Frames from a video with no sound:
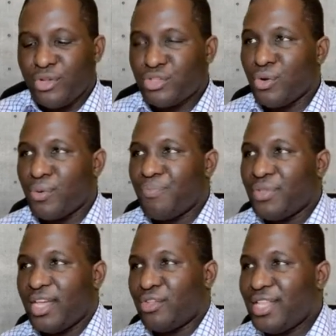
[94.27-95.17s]
So
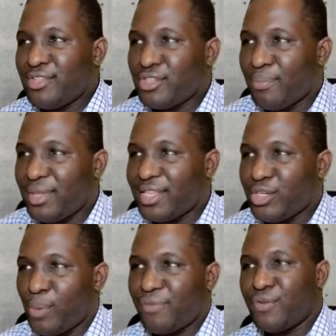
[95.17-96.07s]
in order to submit the
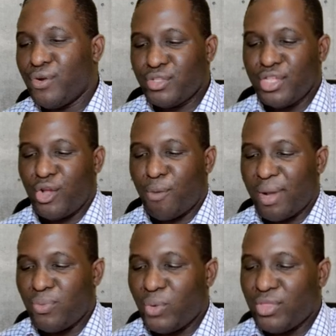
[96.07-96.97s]
job, if you go to the
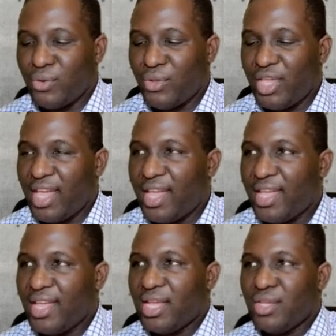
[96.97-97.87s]
command window here,
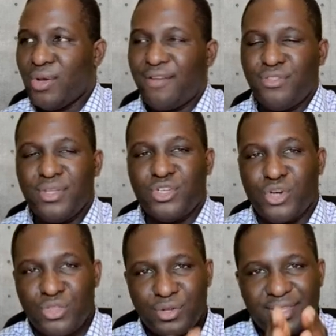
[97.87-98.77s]
you have to
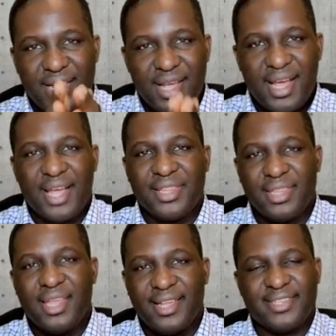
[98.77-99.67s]
introduce an
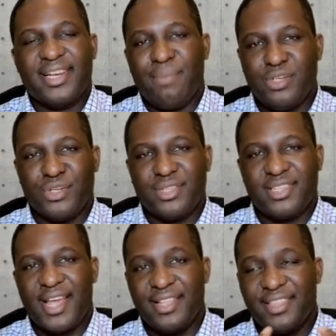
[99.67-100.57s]
exclamation
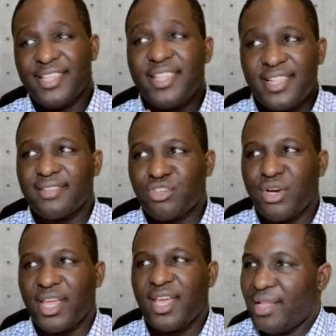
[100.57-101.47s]
sign. This is the trick.